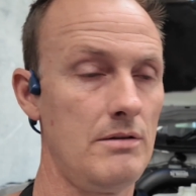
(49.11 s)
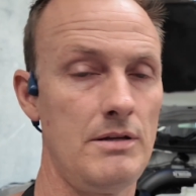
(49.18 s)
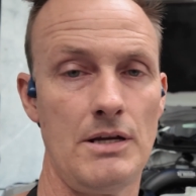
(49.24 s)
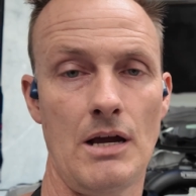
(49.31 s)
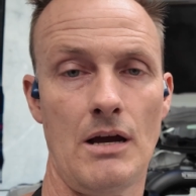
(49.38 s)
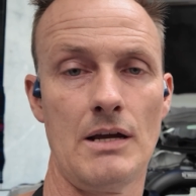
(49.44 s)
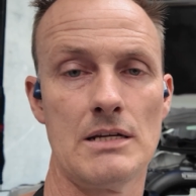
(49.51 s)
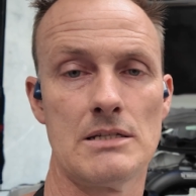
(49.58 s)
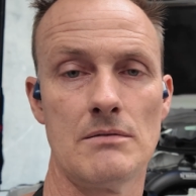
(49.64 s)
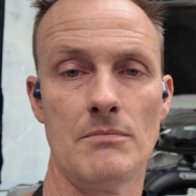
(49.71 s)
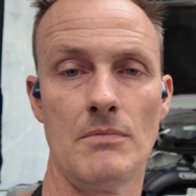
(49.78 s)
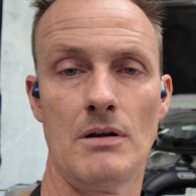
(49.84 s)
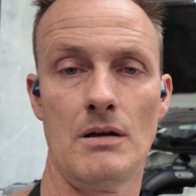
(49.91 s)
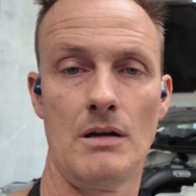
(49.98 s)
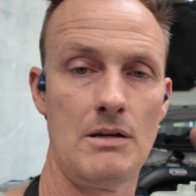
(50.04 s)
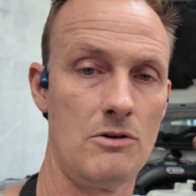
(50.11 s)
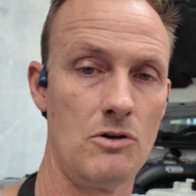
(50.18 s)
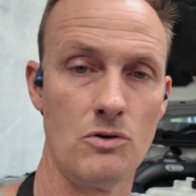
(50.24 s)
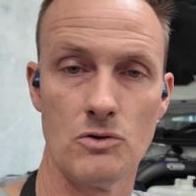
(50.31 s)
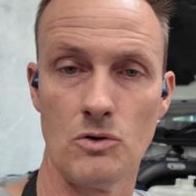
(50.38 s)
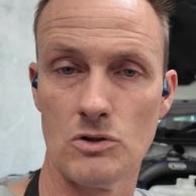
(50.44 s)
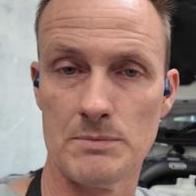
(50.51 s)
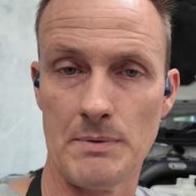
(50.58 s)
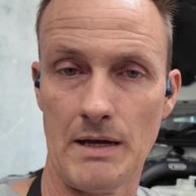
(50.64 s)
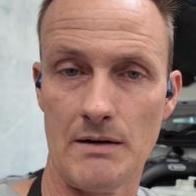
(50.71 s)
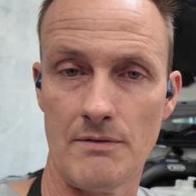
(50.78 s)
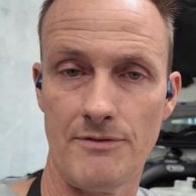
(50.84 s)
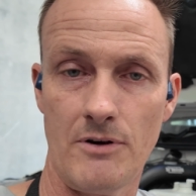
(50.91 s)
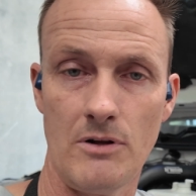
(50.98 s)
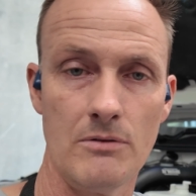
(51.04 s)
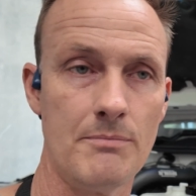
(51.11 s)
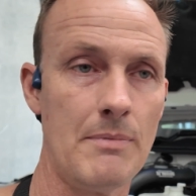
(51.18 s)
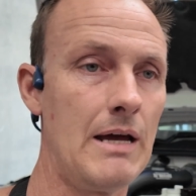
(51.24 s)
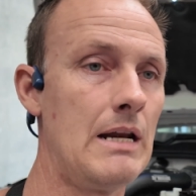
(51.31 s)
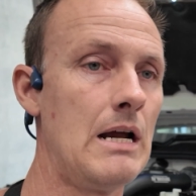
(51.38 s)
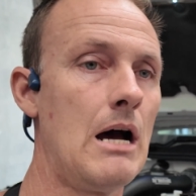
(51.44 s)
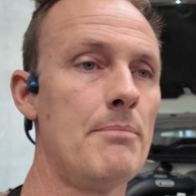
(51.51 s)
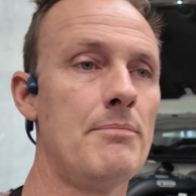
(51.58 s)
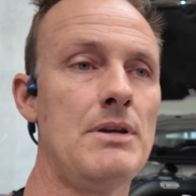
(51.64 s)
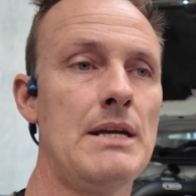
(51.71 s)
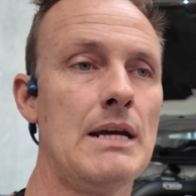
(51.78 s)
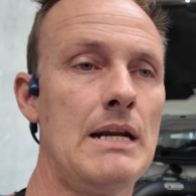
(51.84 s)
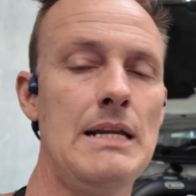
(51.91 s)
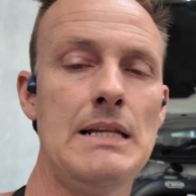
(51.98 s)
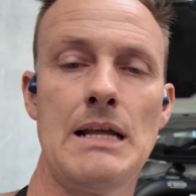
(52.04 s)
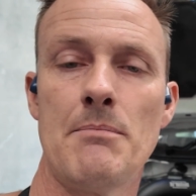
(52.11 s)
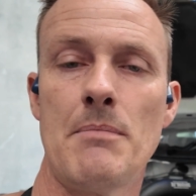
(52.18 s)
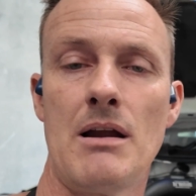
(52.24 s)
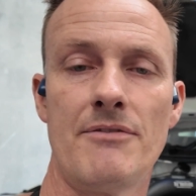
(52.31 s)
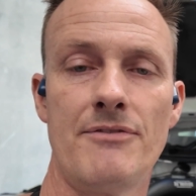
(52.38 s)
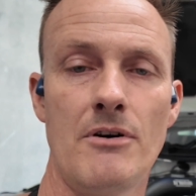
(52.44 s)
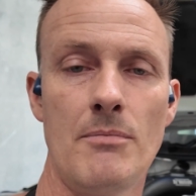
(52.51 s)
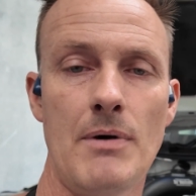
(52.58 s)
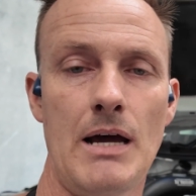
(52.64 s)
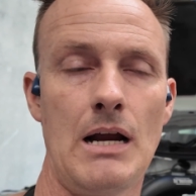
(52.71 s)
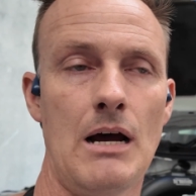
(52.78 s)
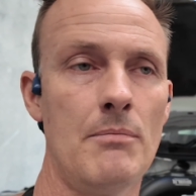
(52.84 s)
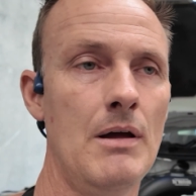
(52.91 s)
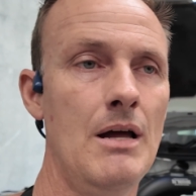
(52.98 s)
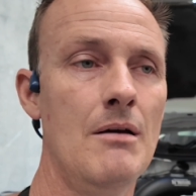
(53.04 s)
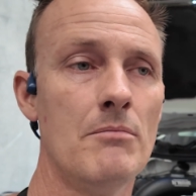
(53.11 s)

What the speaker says: you go get some exhaust manifold made up, you get an inlet manifold made up.